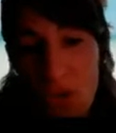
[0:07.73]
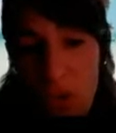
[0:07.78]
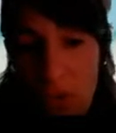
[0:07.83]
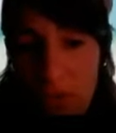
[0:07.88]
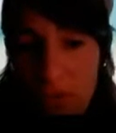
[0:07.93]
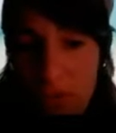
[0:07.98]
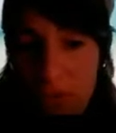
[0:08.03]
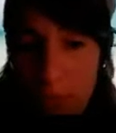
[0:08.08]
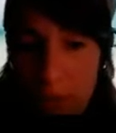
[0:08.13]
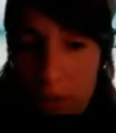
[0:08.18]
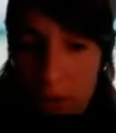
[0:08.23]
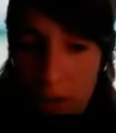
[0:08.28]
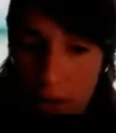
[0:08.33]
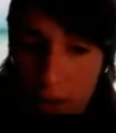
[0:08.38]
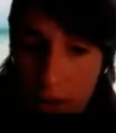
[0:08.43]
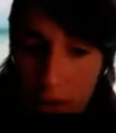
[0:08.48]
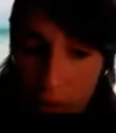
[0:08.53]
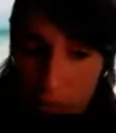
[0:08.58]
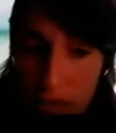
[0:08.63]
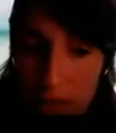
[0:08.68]
of the
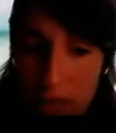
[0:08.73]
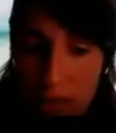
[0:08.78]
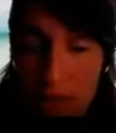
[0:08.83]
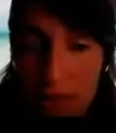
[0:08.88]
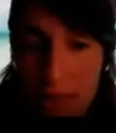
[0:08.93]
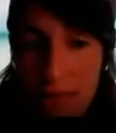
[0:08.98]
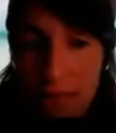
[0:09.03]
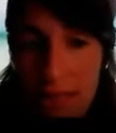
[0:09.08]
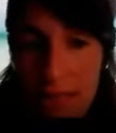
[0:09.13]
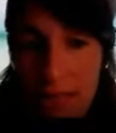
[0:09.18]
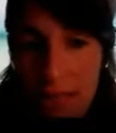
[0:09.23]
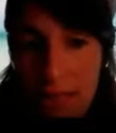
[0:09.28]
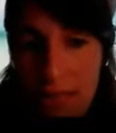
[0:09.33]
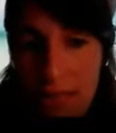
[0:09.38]
bioeconomy and the